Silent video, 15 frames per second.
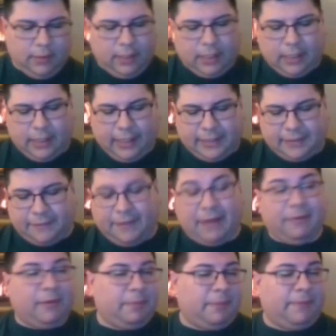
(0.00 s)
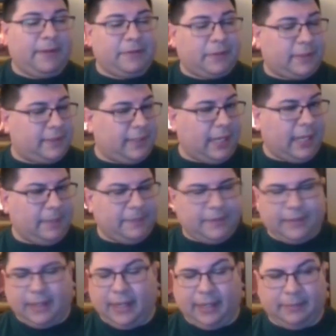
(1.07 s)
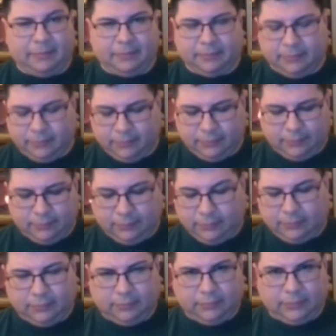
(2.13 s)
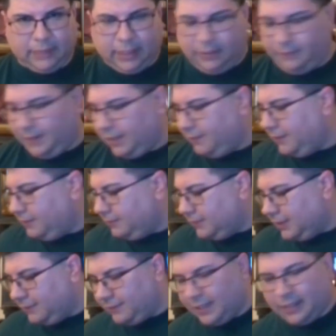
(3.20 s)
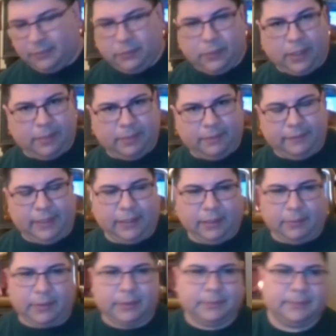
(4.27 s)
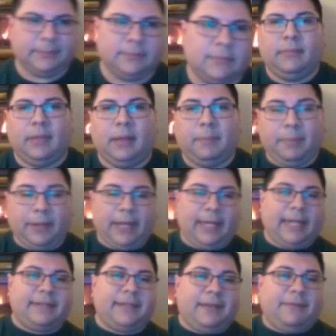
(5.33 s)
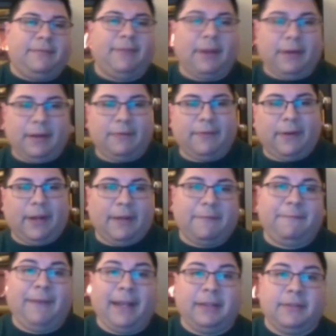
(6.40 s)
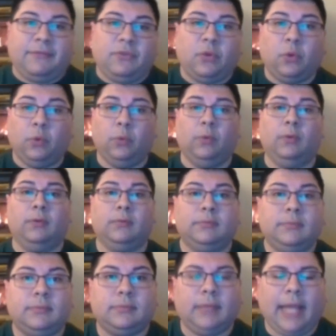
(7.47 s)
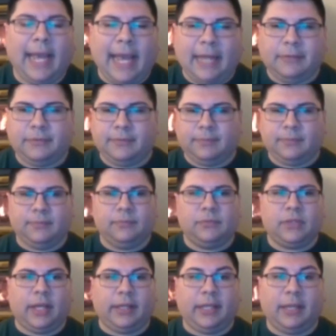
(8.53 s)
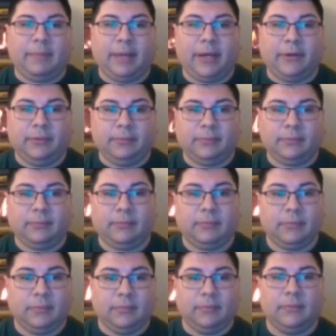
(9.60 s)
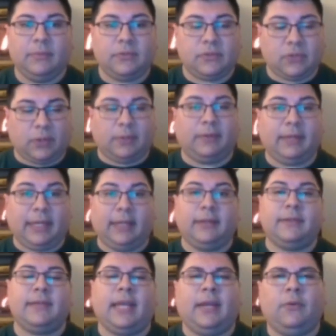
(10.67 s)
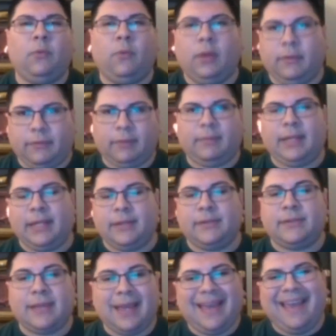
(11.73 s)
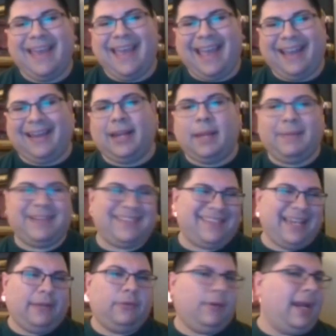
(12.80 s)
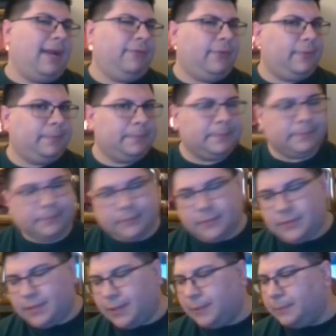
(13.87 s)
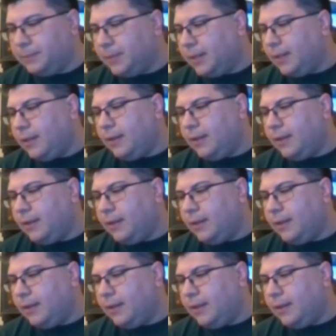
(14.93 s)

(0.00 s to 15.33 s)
It's a favorite of Professor Kassab's. I'm not a fan of it. I've had quite a bit of dealing with it. But it's a very, very effective tool at talking about certain things. And one of them is economic statecraft. So